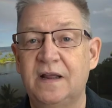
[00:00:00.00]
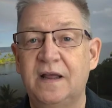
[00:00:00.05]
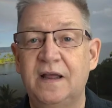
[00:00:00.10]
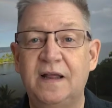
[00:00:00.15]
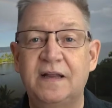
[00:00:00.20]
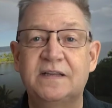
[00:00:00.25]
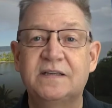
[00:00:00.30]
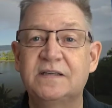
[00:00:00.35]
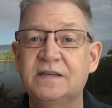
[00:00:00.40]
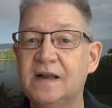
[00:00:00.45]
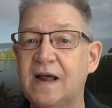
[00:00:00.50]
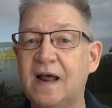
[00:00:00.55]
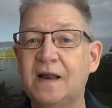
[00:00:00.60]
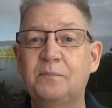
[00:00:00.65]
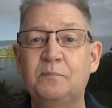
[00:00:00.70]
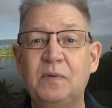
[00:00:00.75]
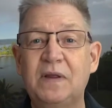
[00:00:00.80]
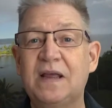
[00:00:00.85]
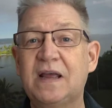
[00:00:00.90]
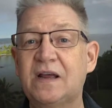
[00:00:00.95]
It's
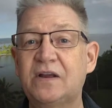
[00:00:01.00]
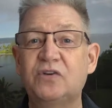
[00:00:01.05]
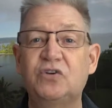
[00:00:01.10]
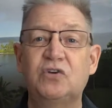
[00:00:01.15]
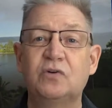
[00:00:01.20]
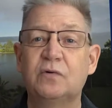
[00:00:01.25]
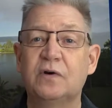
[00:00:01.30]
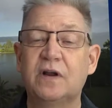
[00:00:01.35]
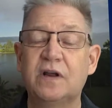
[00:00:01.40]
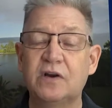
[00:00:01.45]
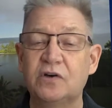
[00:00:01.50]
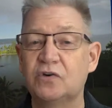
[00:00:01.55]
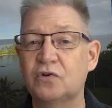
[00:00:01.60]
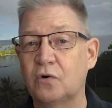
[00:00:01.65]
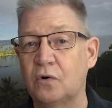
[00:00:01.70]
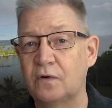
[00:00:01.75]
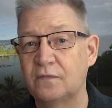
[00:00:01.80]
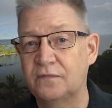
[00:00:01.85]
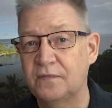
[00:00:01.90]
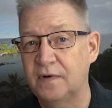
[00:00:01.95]
not because you're a
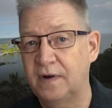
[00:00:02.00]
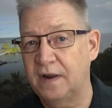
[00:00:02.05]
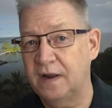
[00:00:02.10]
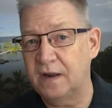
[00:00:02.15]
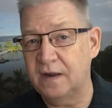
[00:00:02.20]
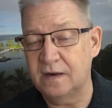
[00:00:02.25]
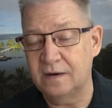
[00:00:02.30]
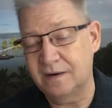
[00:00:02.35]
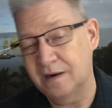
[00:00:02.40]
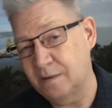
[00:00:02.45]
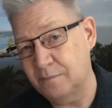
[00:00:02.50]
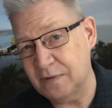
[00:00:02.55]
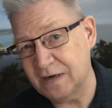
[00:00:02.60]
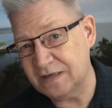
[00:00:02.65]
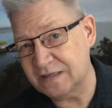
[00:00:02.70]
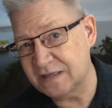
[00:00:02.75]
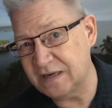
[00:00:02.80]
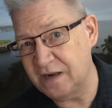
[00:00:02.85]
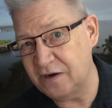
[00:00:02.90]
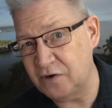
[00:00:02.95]
control freak. I'm
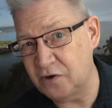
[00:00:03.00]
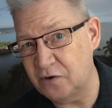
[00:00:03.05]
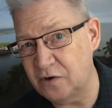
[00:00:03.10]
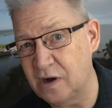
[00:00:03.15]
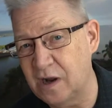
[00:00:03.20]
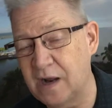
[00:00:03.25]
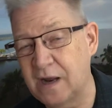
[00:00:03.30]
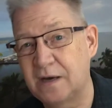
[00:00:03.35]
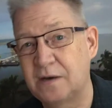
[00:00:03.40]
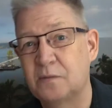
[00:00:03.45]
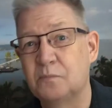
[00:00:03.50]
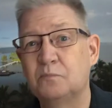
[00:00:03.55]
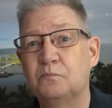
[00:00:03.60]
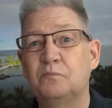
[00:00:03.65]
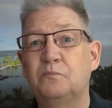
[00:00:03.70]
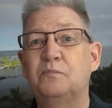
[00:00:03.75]
not saying you're not.